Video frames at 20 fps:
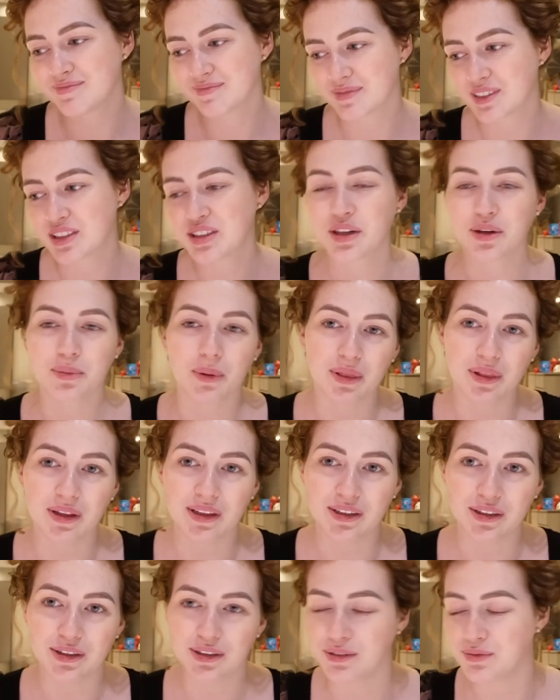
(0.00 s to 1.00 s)
sorry about the
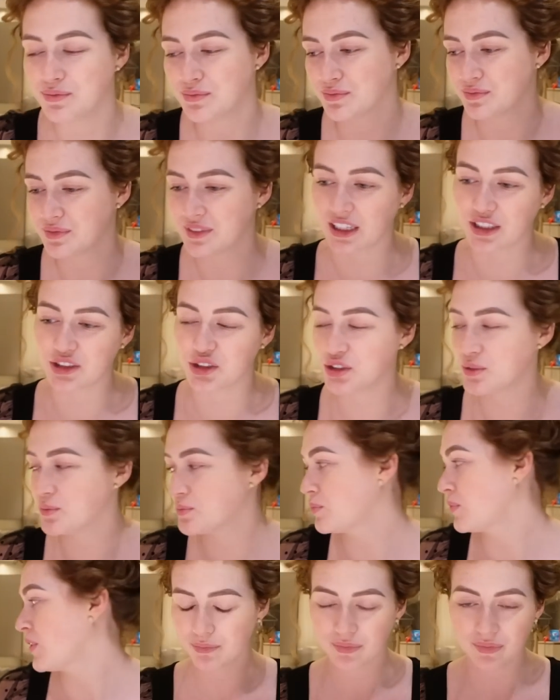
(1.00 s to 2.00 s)
little tangent.
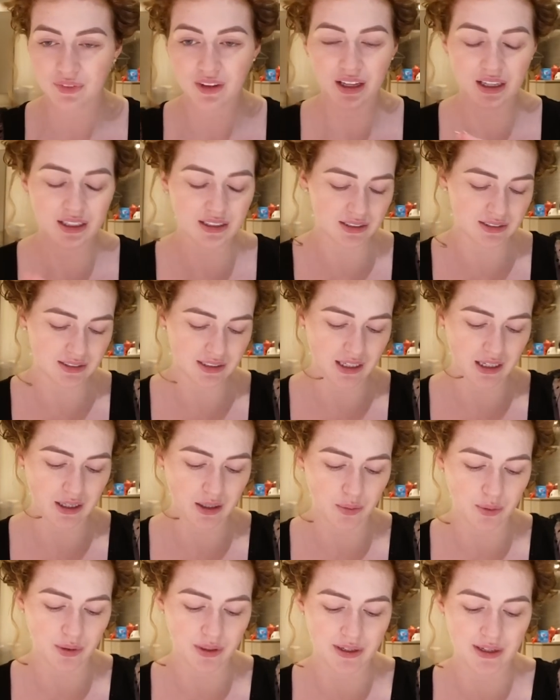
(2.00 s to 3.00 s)
It is
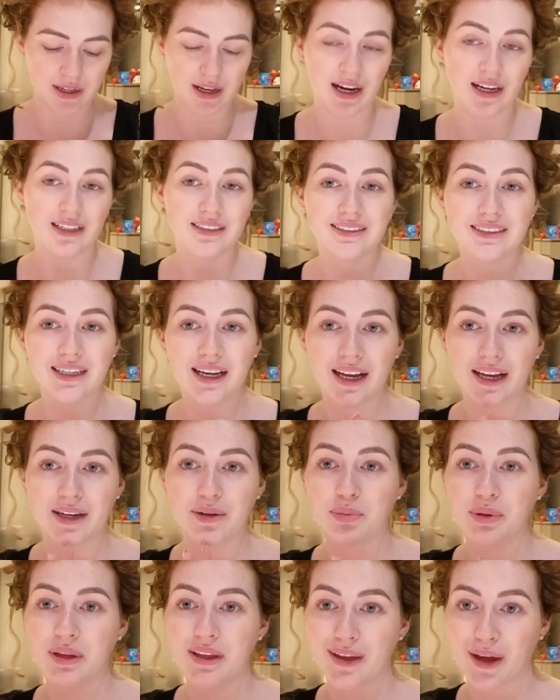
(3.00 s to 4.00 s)
now
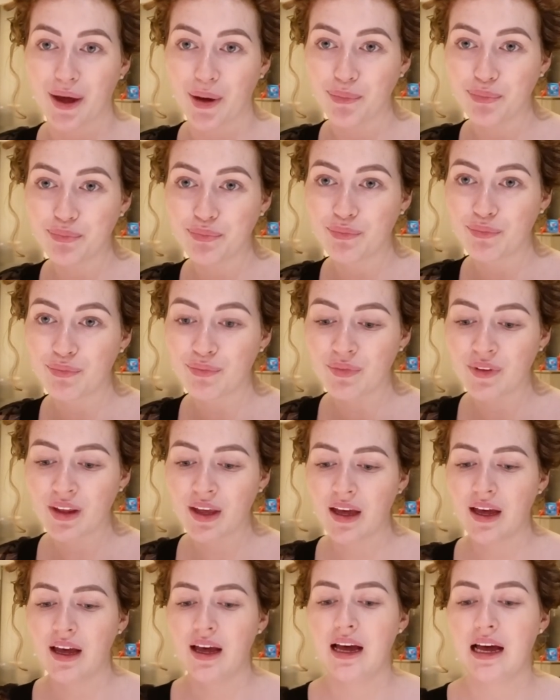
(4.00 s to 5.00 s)
9:10 p.m.
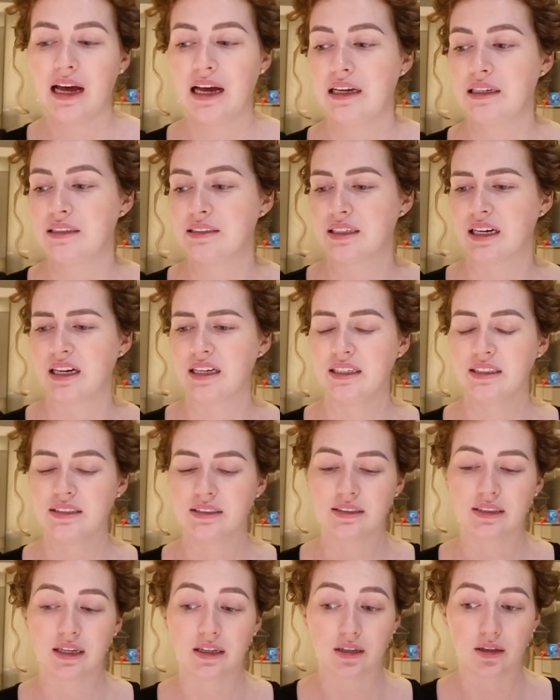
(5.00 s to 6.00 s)
and I need to
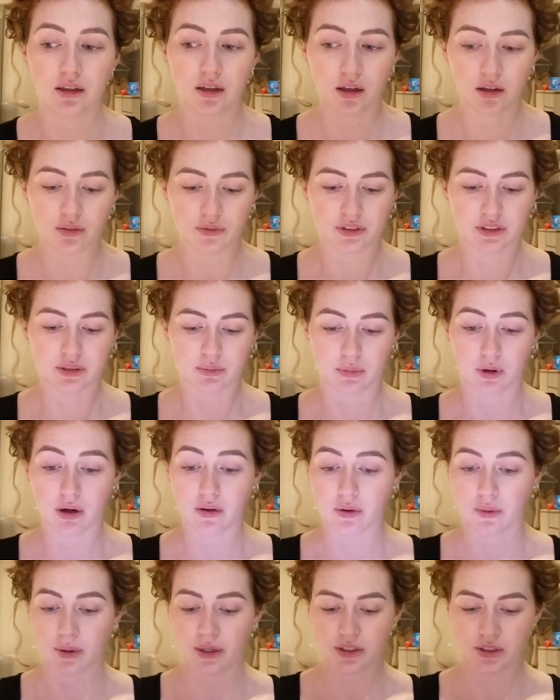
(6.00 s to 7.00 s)
set an alarm for
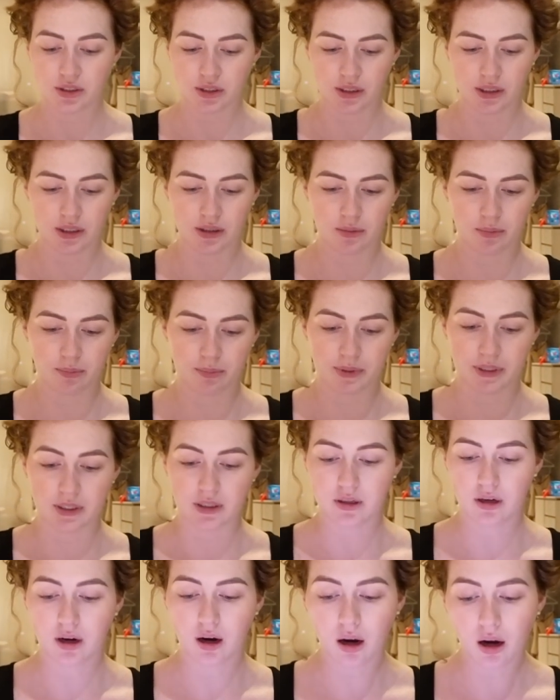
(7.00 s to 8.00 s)
tomorrow, actually,
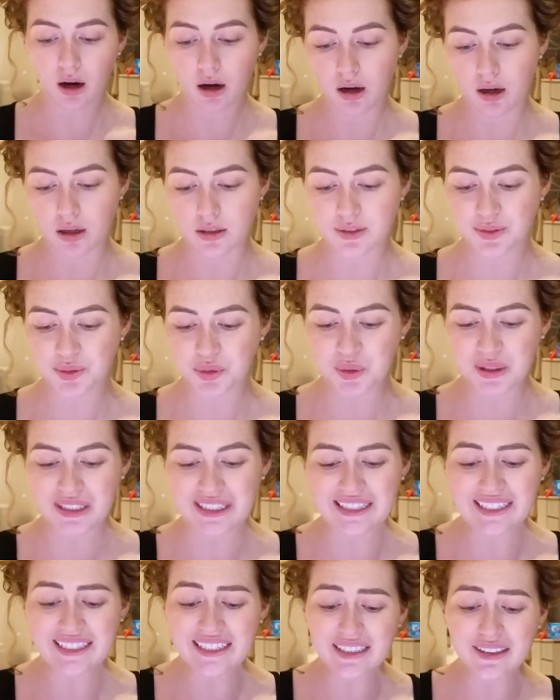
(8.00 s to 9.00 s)
because we
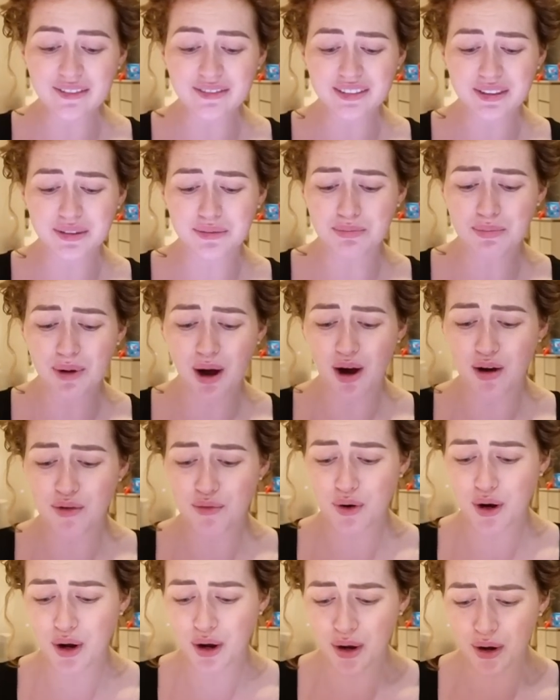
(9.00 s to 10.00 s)
leave
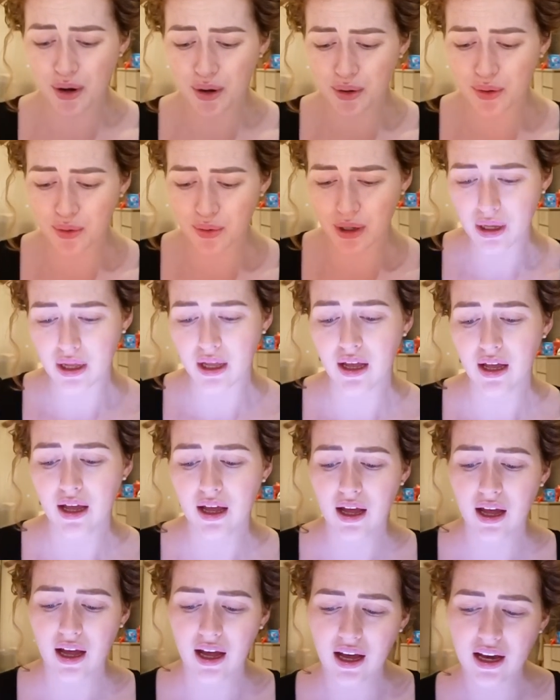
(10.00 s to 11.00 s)
tomorrow
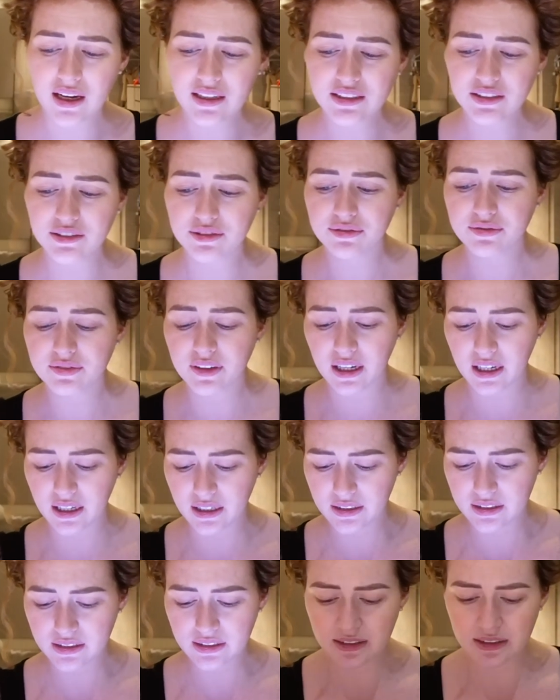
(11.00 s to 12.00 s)
and it's
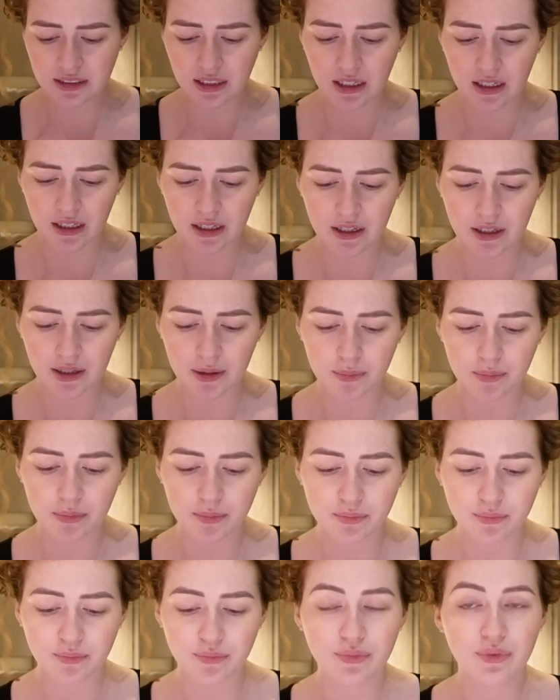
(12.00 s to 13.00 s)
finally time
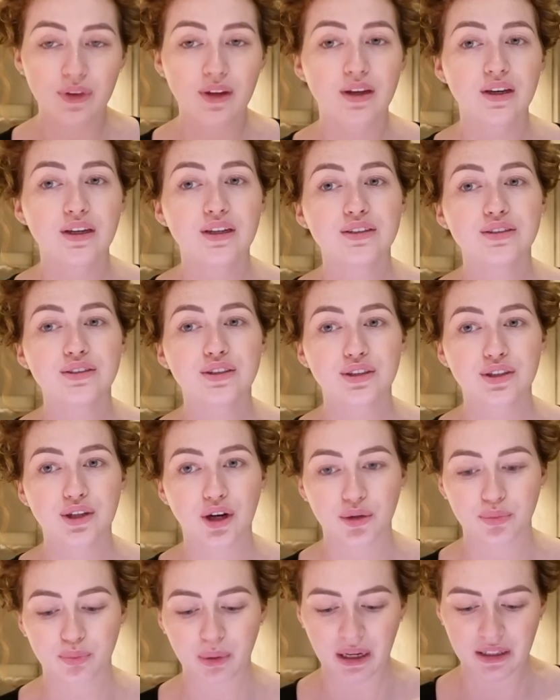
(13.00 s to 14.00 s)
to
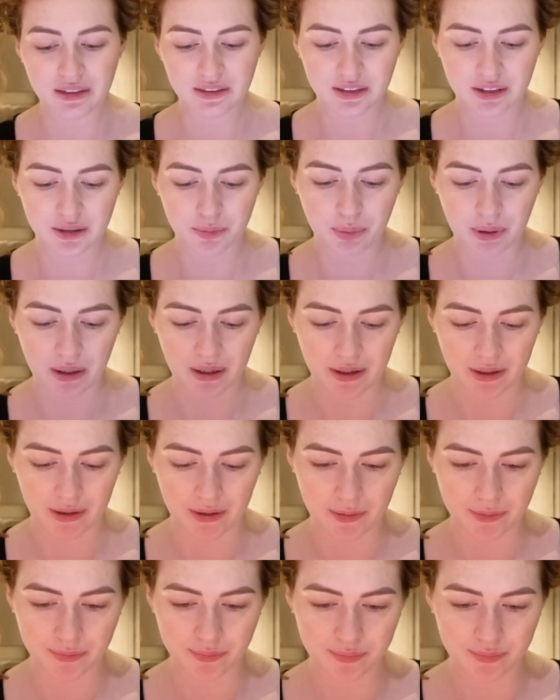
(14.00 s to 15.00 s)
go back to Dubai,